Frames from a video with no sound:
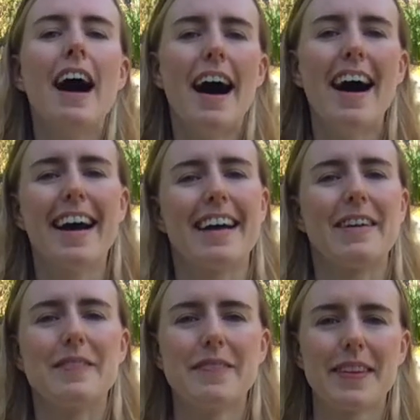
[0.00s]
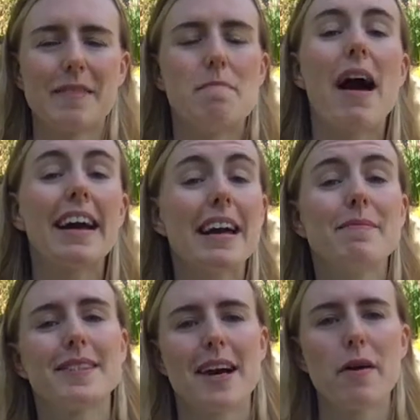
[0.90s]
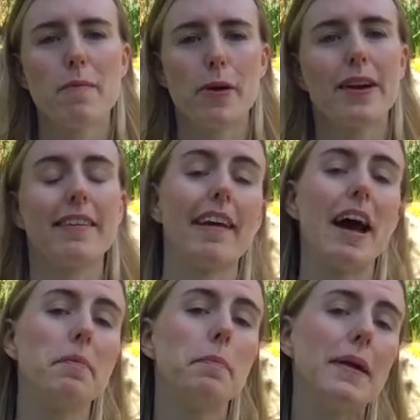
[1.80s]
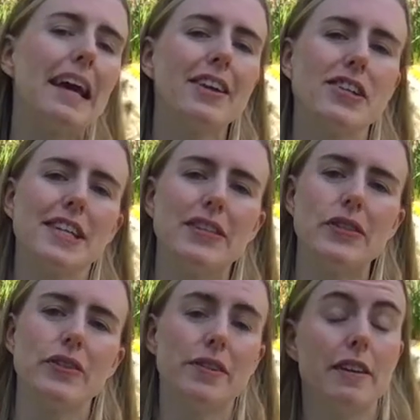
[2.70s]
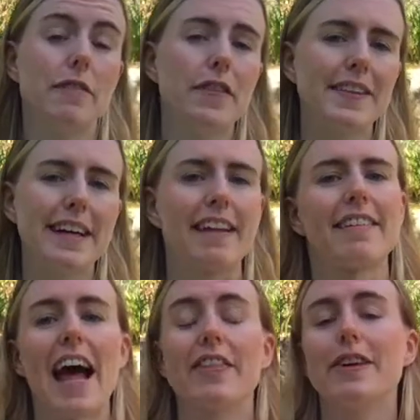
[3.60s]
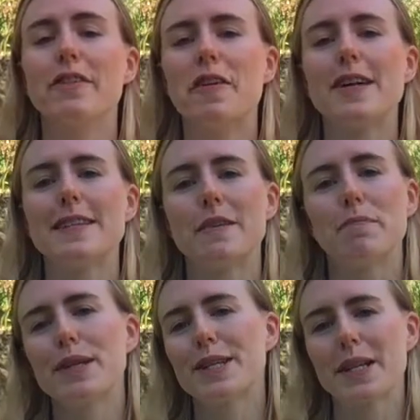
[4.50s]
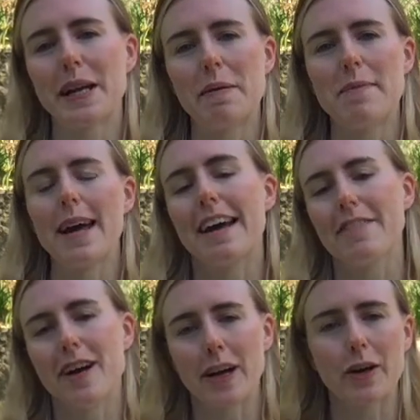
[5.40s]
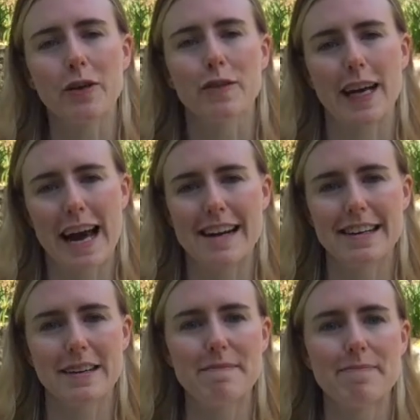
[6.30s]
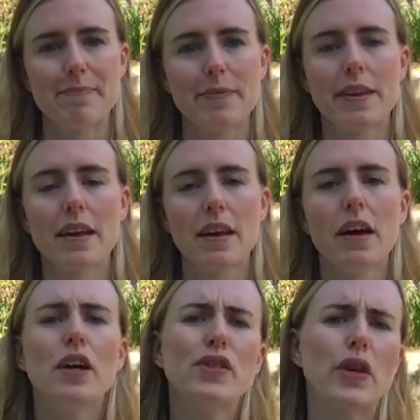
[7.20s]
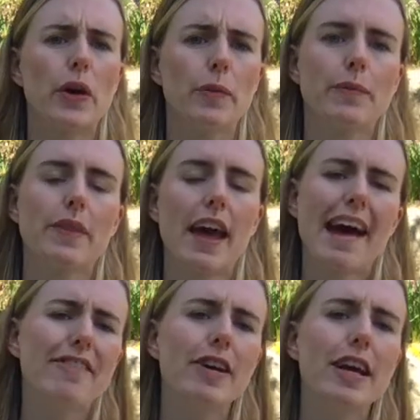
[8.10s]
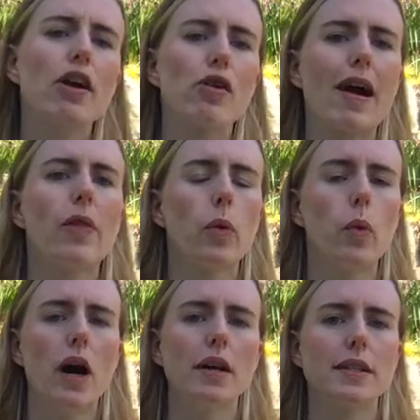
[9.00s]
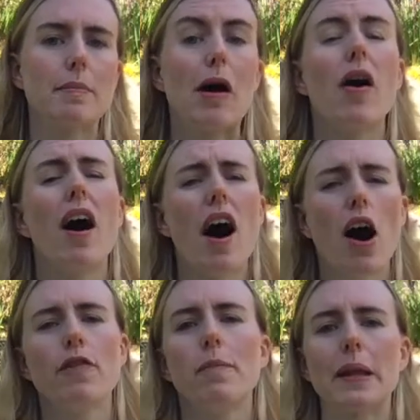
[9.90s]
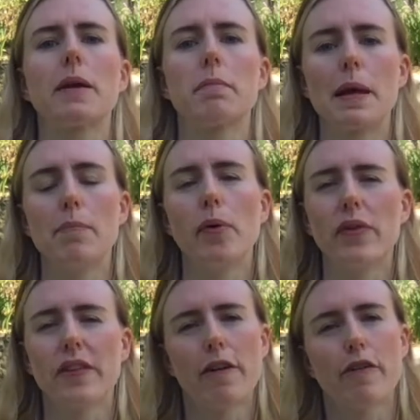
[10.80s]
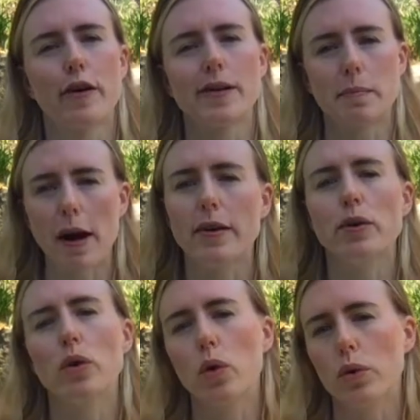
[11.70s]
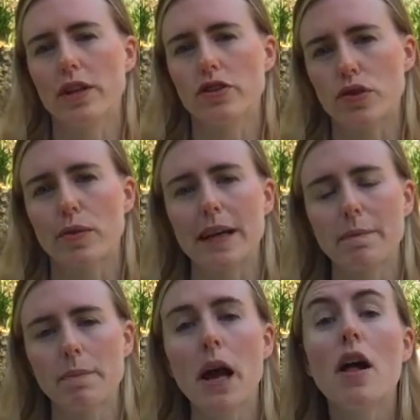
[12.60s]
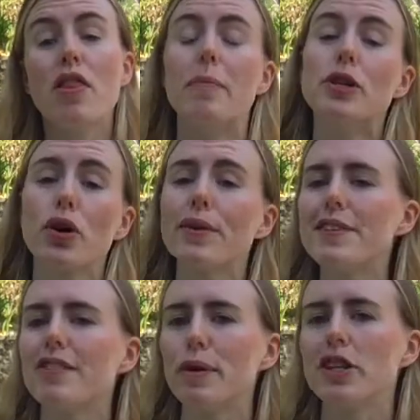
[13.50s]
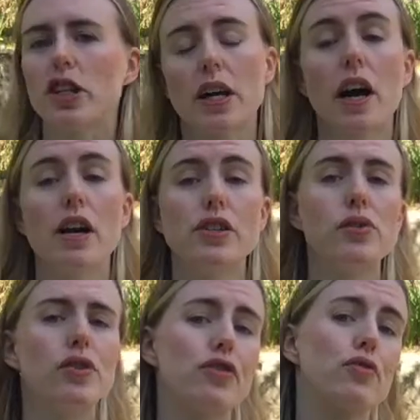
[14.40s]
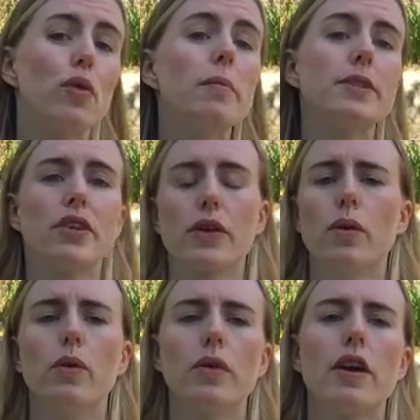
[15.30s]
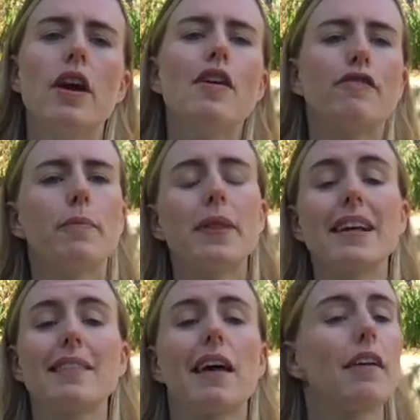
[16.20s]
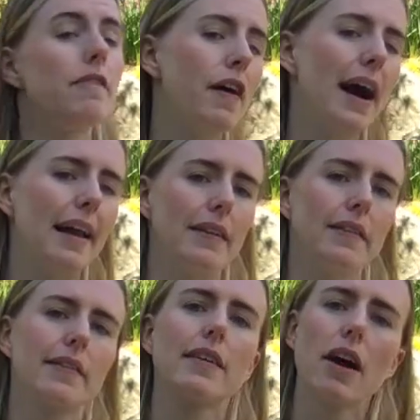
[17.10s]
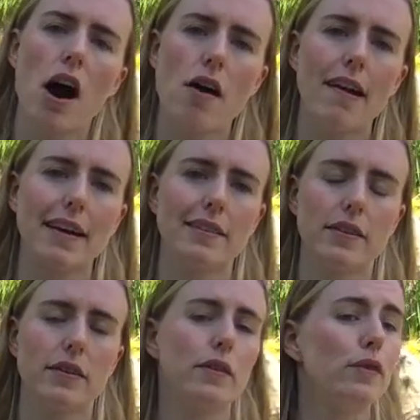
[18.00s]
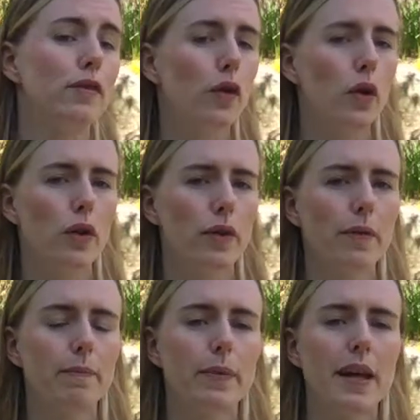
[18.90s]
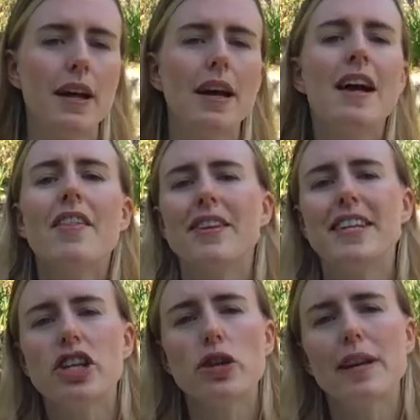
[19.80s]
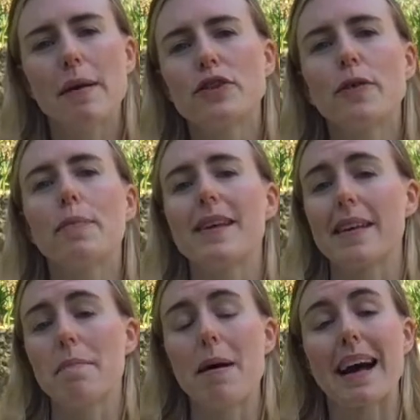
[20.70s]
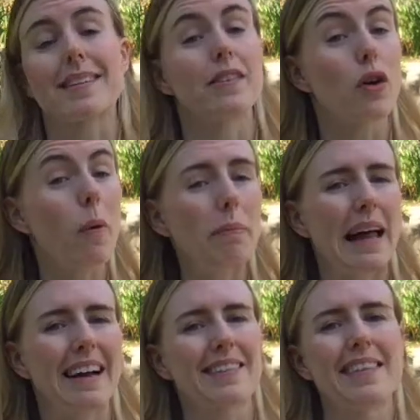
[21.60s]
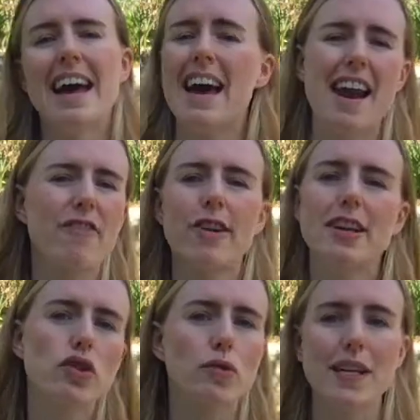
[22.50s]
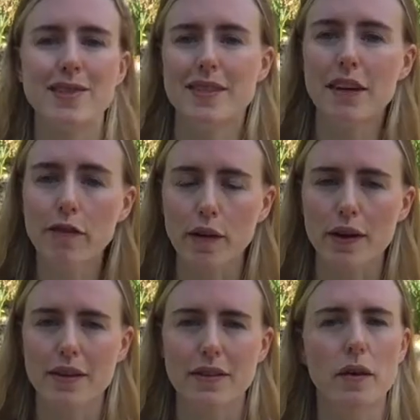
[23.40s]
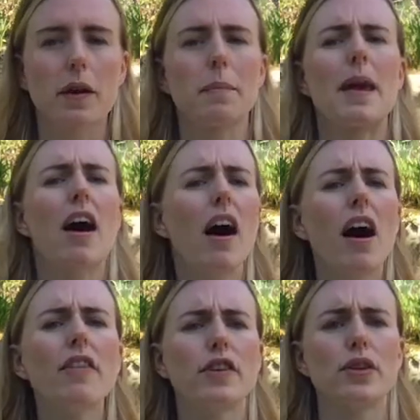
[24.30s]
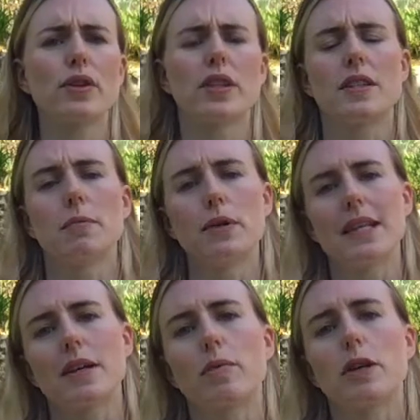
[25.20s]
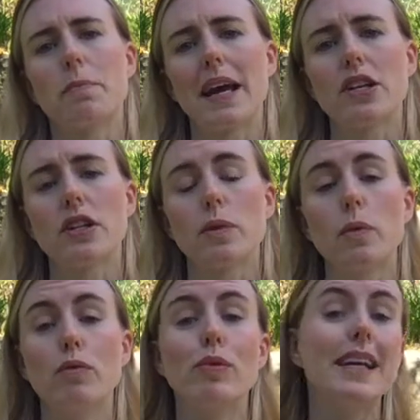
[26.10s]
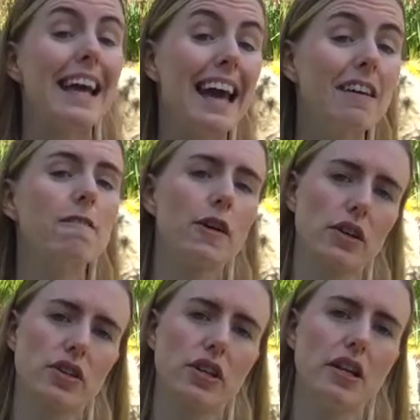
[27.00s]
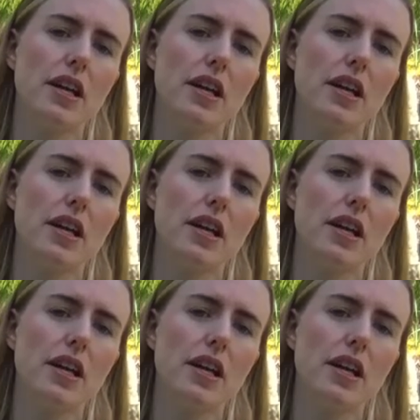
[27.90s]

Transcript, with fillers: Hi, my name's Sarah Morris and I'm a PhD student in physics at the University of British Columbia in Vancouver, Canada. So, every year around the world, about half a million people suffer a spinal cord injury, the majority of which occur due to trauma to the cord from things like violence, car accidents, or falls. The tissue damage from these impacts is complex, and every injury is different, and so it can be hard for doctors to predict which patients will regain function